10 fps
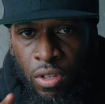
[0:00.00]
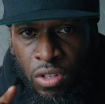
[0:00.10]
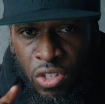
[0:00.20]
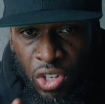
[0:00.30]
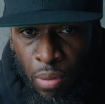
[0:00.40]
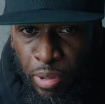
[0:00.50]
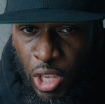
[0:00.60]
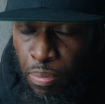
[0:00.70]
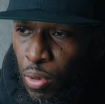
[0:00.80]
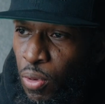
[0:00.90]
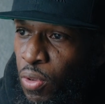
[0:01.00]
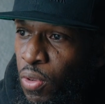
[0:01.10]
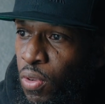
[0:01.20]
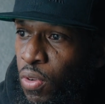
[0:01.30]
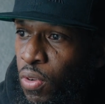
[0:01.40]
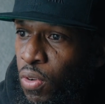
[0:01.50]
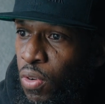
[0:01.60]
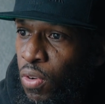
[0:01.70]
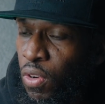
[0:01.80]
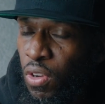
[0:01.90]
Some people
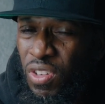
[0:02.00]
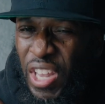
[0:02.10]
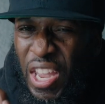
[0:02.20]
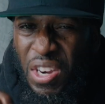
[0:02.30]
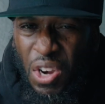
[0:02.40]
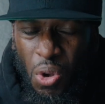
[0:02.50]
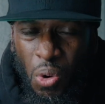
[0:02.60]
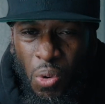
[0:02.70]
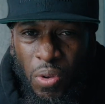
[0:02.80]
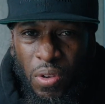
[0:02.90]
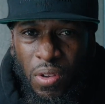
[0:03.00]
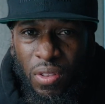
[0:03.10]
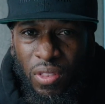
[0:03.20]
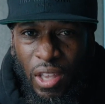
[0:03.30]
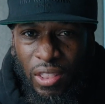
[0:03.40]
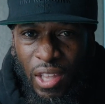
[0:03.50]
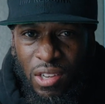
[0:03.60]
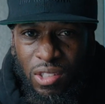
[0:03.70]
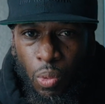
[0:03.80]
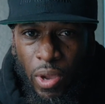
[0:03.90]
they know that
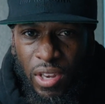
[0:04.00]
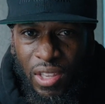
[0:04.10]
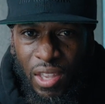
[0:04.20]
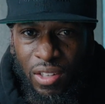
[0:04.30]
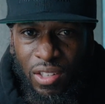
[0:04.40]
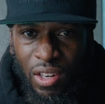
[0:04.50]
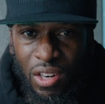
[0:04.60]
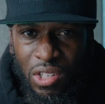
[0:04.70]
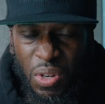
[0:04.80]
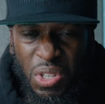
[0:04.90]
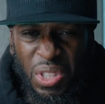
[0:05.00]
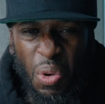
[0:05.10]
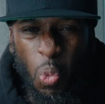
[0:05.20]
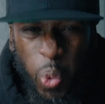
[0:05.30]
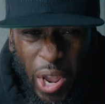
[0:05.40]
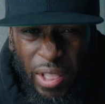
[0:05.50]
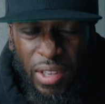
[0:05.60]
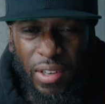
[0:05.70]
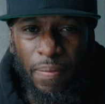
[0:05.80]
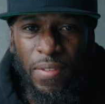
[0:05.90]
that's the way to get into the industry. So they're
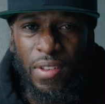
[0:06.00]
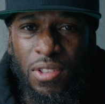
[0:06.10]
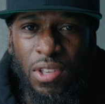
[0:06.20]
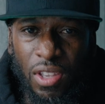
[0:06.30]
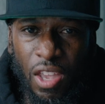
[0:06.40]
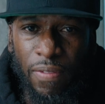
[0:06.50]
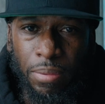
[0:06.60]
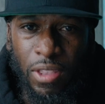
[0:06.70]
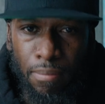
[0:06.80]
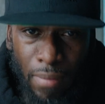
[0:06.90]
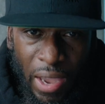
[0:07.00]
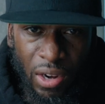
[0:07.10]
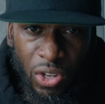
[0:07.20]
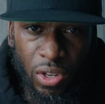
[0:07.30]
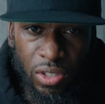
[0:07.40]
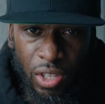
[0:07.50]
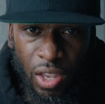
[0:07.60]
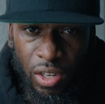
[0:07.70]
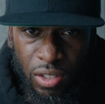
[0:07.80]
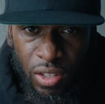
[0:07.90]
willing to give up their manhood to
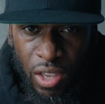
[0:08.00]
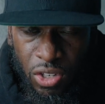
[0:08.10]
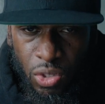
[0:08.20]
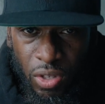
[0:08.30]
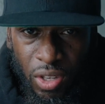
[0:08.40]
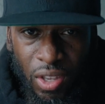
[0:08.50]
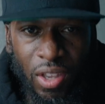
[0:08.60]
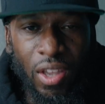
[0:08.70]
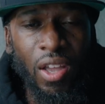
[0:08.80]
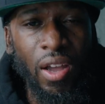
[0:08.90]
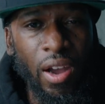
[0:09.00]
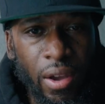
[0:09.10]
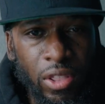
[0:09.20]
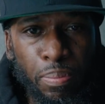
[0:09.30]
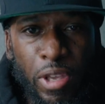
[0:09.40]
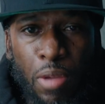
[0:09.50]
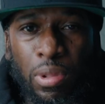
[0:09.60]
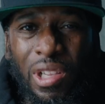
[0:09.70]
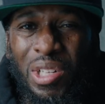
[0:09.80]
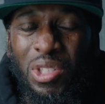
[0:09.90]
get into the industry. Other
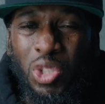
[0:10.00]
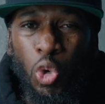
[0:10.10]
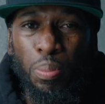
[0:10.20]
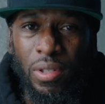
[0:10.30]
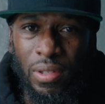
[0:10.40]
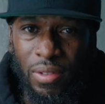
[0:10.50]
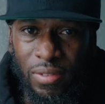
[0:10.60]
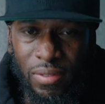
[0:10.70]
people are duped.